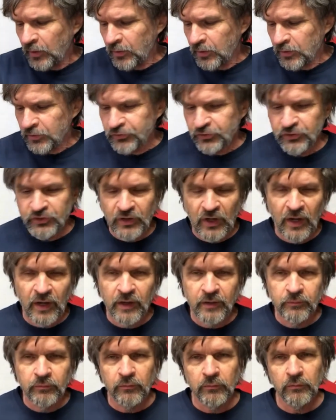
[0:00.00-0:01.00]
Since
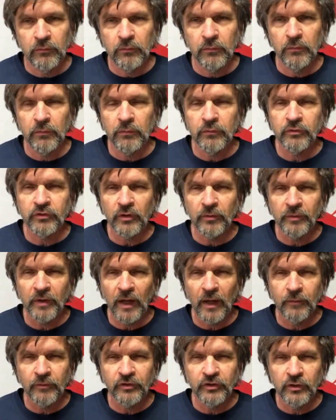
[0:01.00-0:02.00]
I
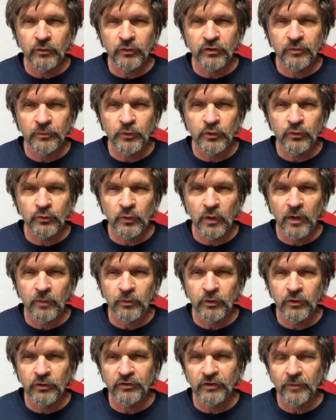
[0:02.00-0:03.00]
sometimes hit with smooth
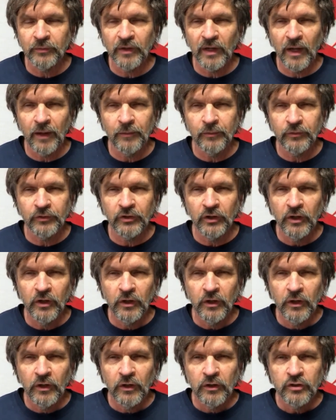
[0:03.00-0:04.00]
rubber, or sometimes
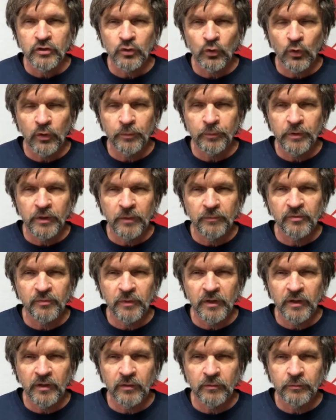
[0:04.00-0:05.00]
short pips,
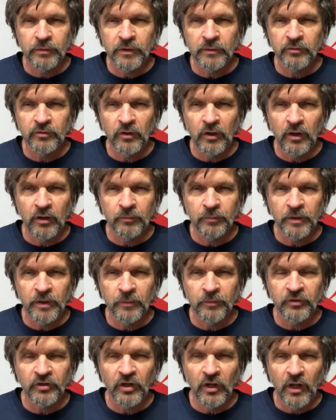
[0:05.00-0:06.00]
medium pips, long
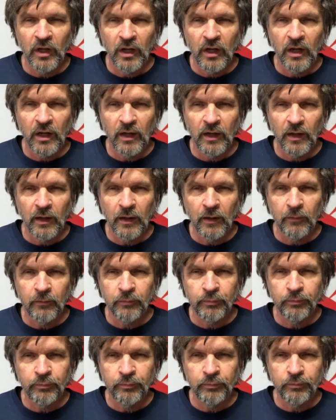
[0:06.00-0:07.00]
pips, I
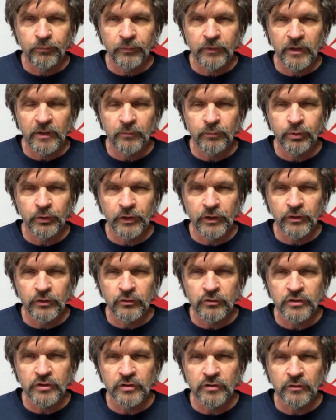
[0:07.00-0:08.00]
get pretty
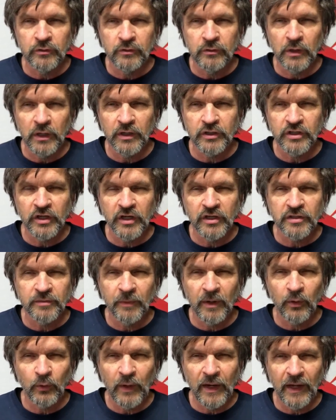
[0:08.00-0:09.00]
used to changing
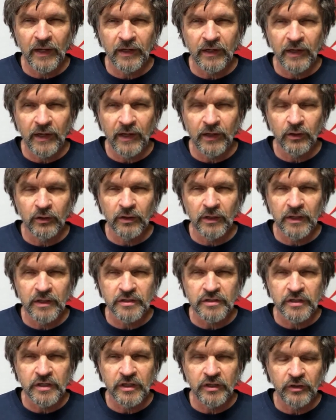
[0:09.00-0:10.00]
my racket angle
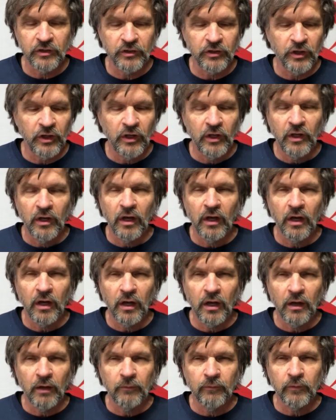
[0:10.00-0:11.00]
as needed.
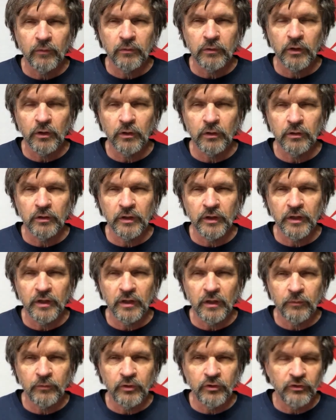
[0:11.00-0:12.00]
Currently,
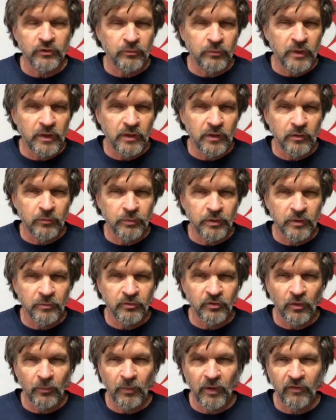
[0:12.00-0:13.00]
I'm using medium
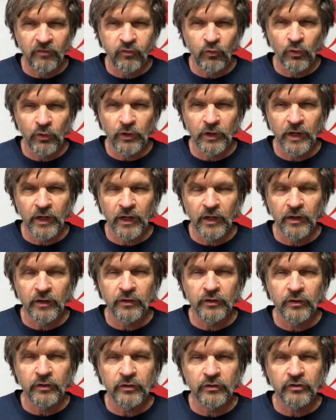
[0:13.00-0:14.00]
pips on my
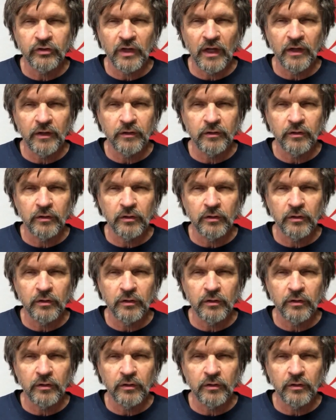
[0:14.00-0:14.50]
forehand. It's got